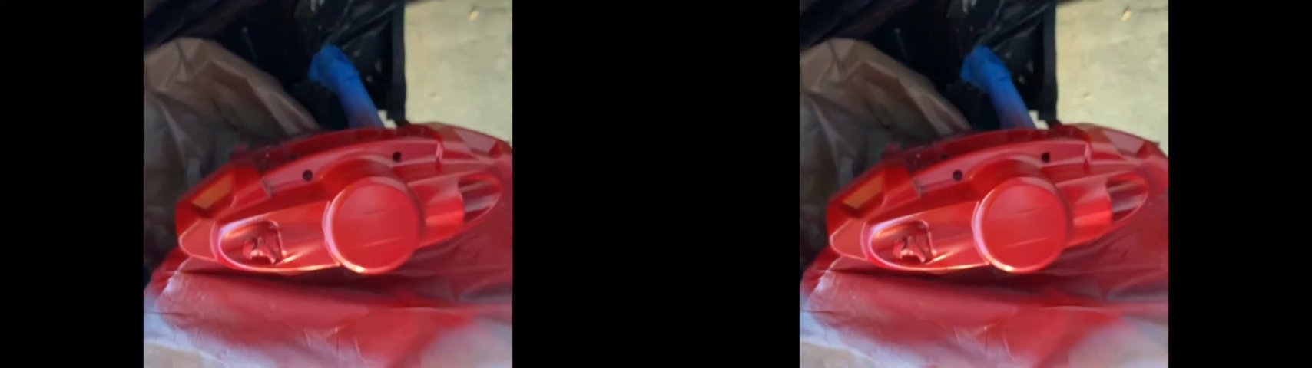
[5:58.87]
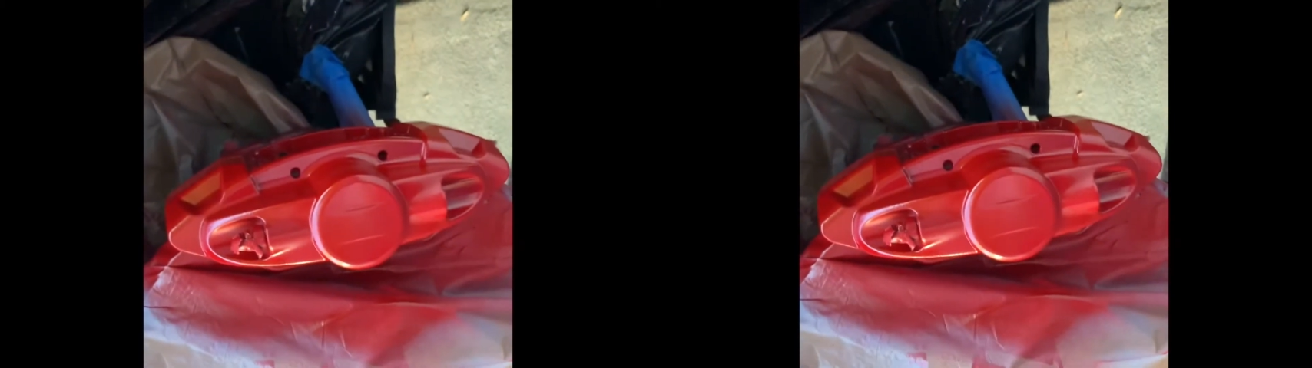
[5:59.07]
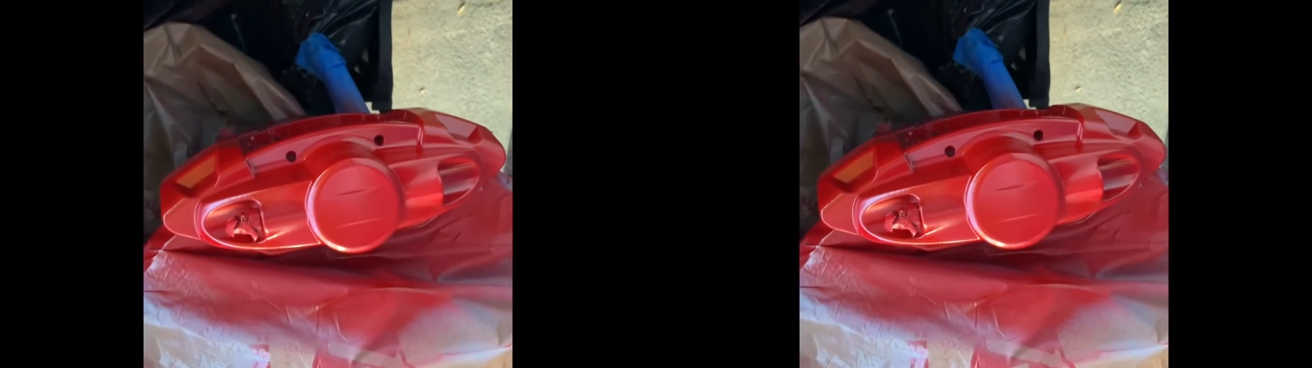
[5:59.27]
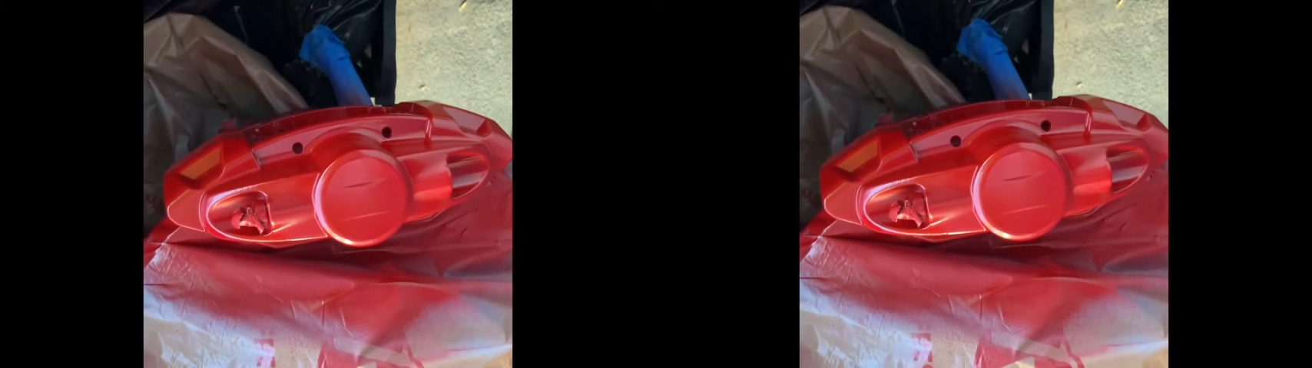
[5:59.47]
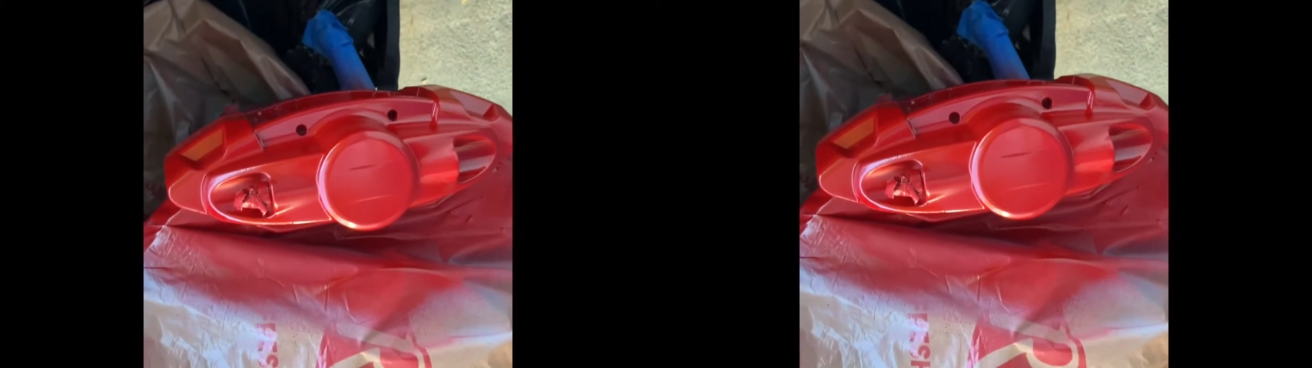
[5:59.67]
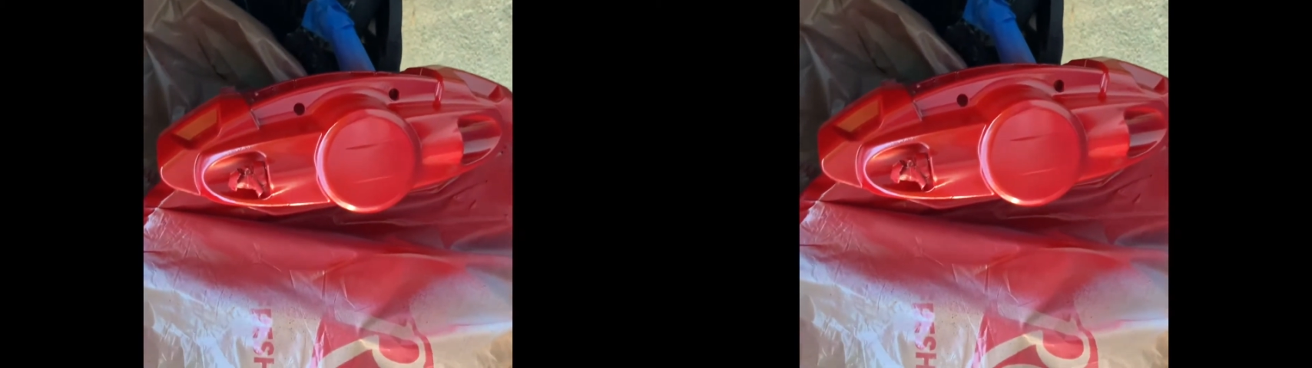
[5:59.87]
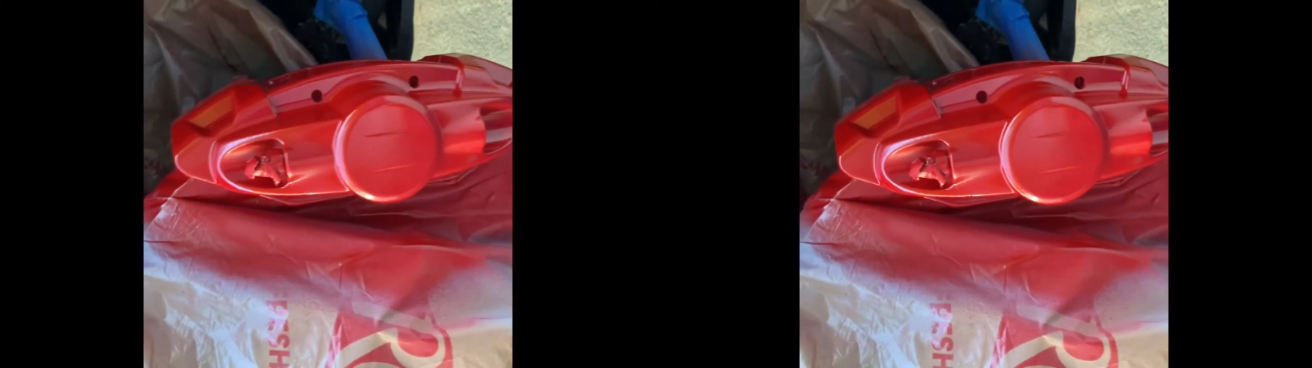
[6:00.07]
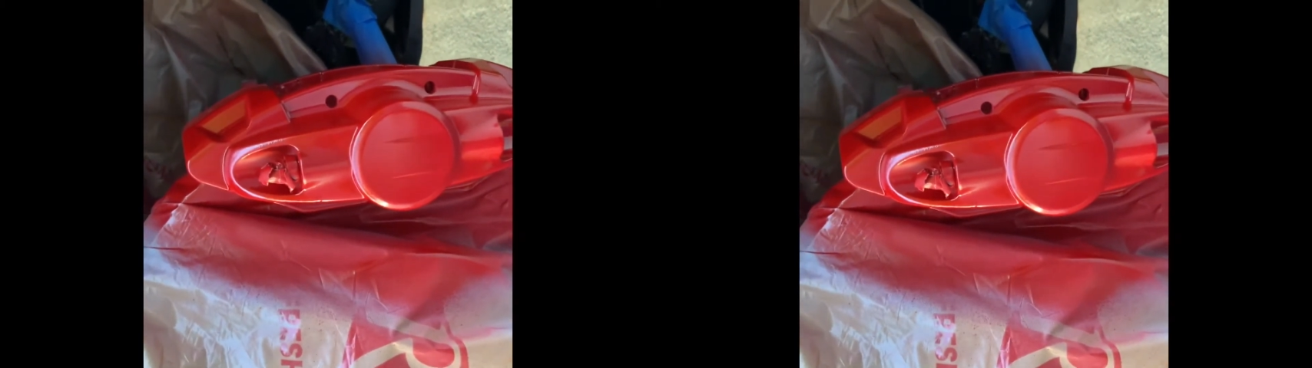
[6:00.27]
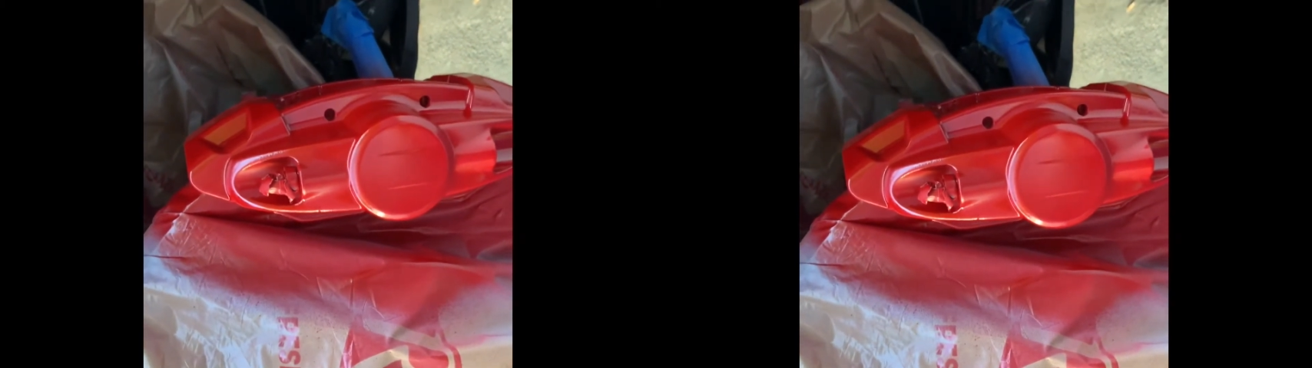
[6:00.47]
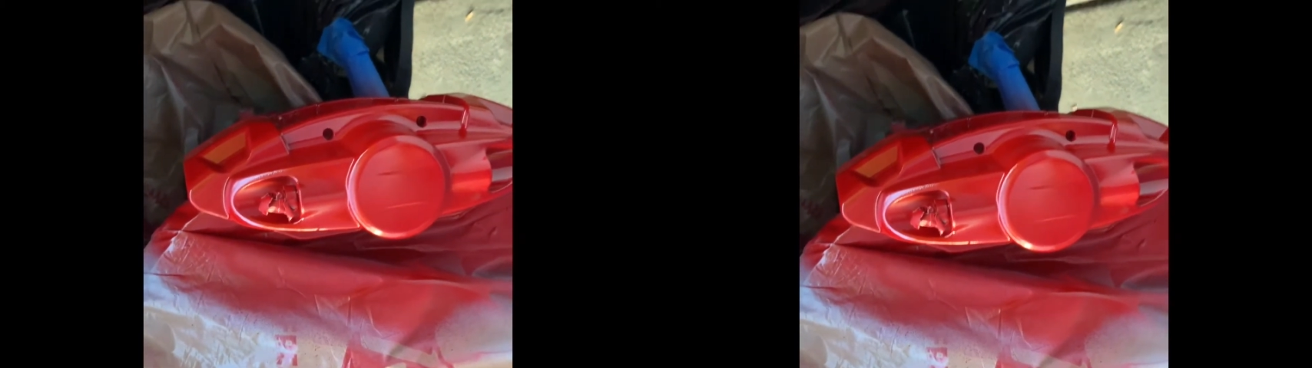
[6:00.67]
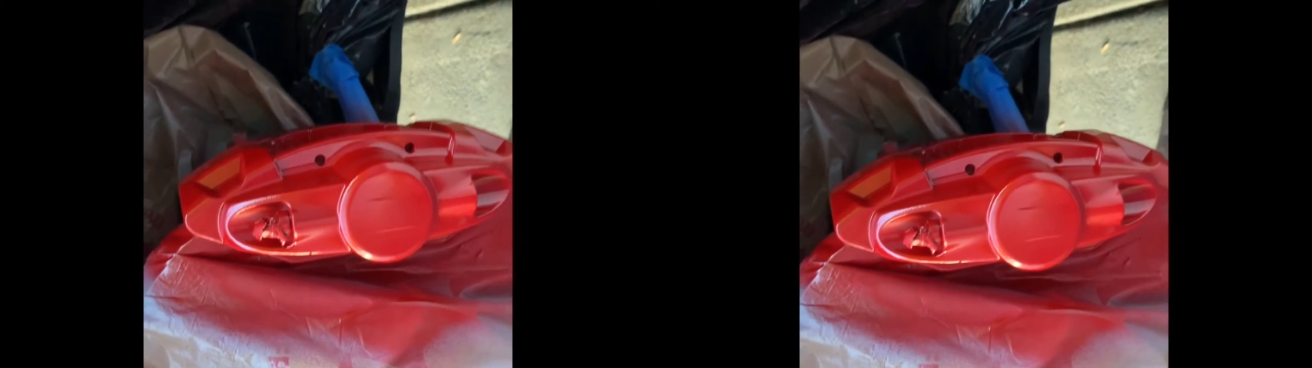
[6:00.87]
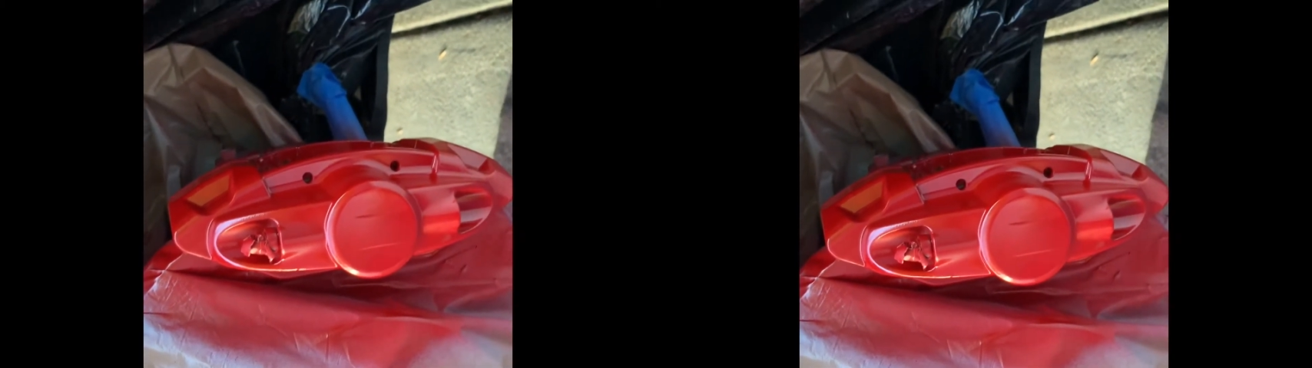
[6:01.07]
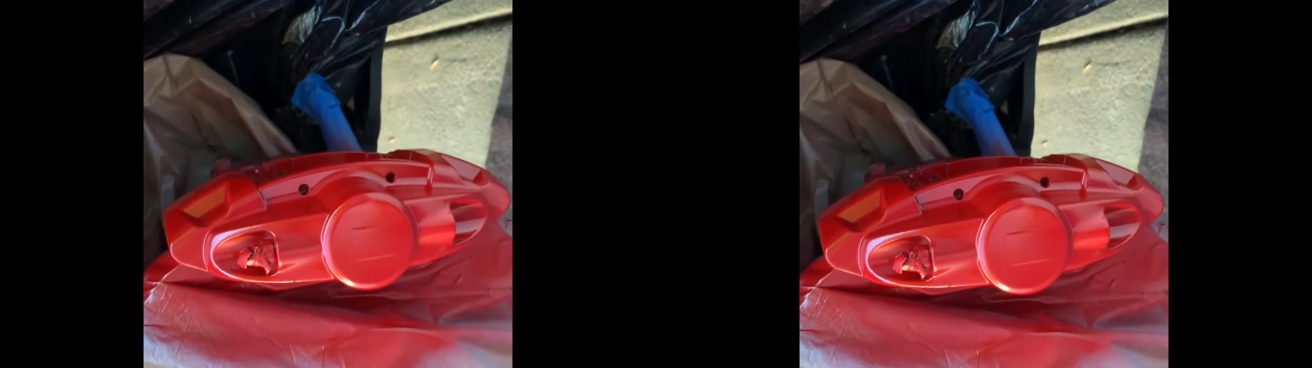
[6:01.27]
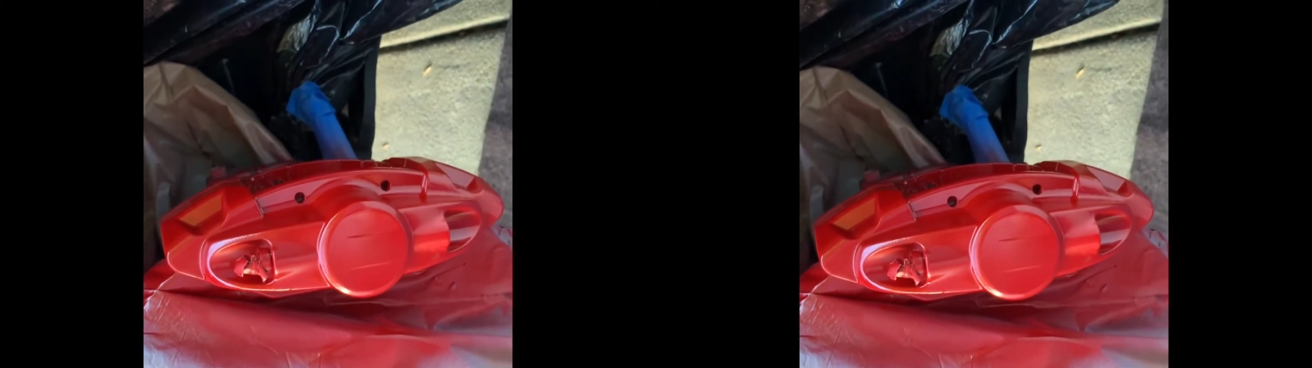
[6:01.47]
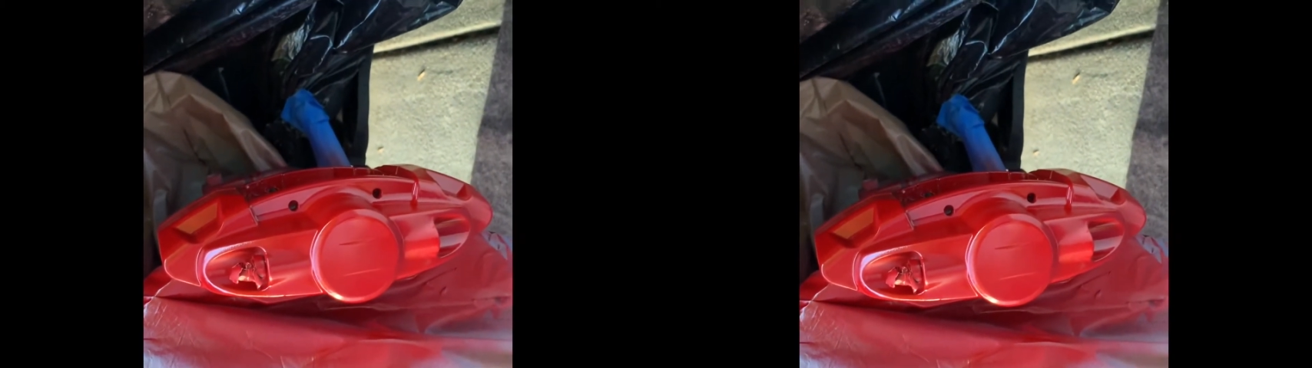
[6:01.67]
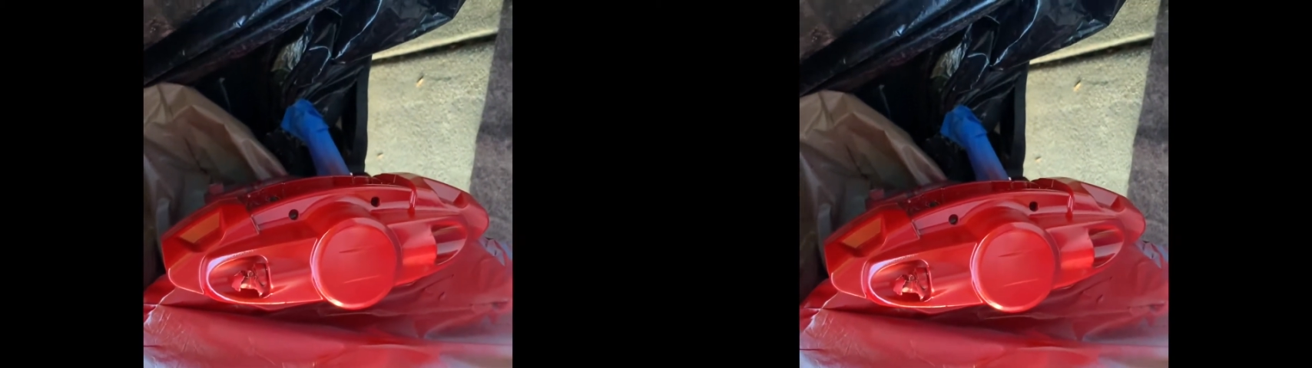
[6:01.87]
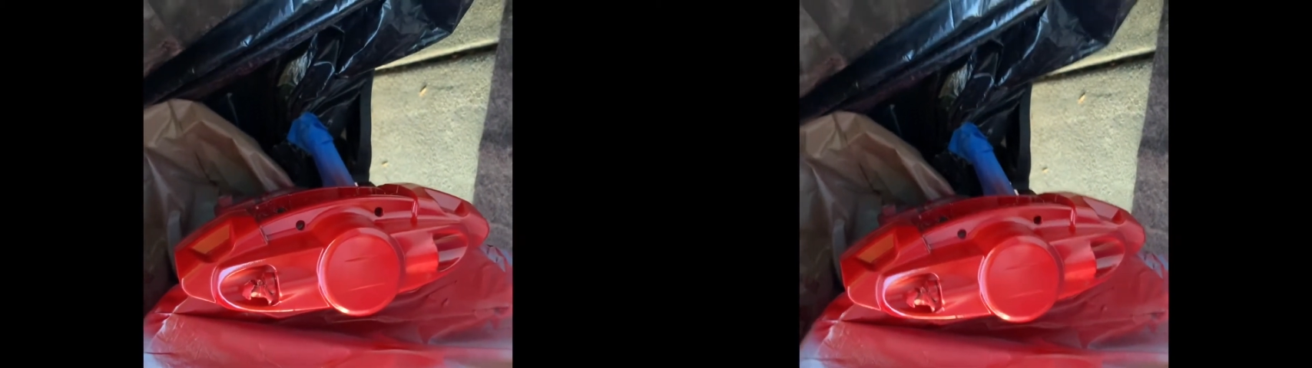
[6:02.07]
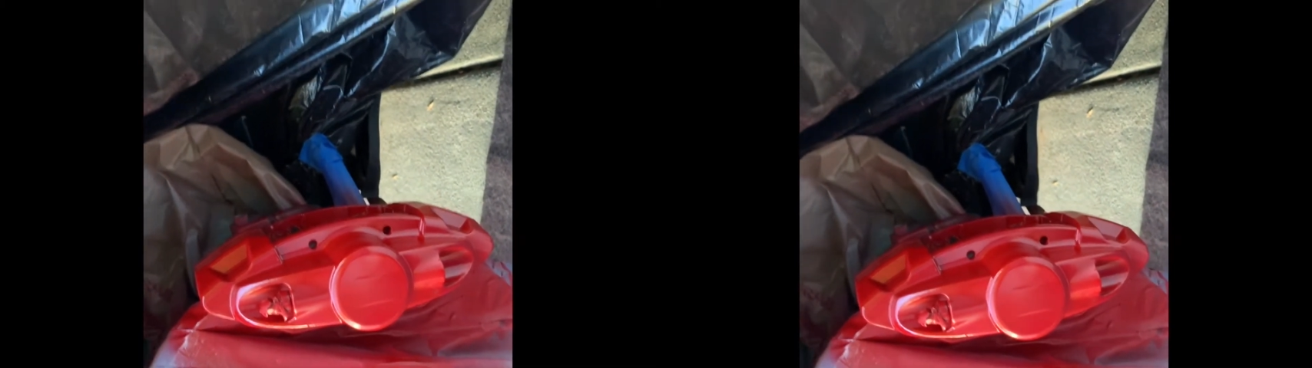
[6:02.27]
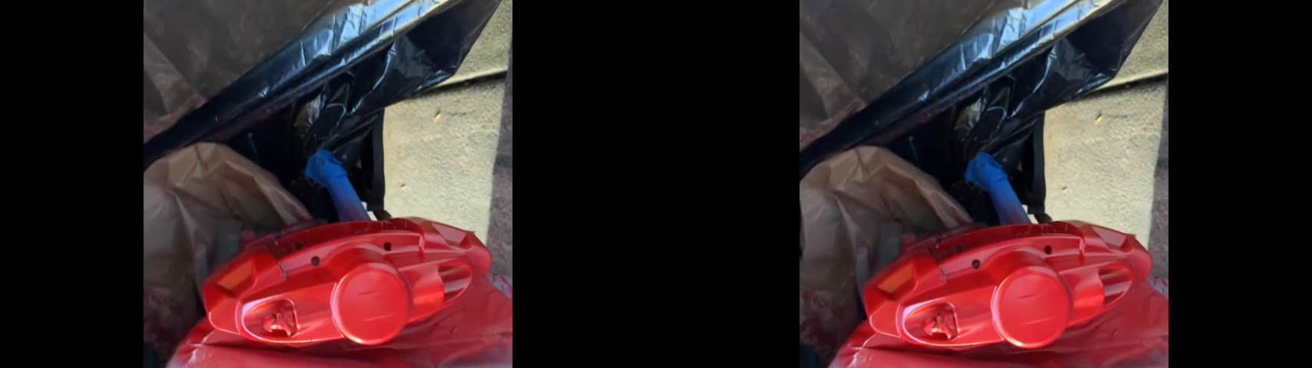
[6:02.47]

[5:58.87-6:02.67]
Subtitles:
Nobody's mouth can be seen.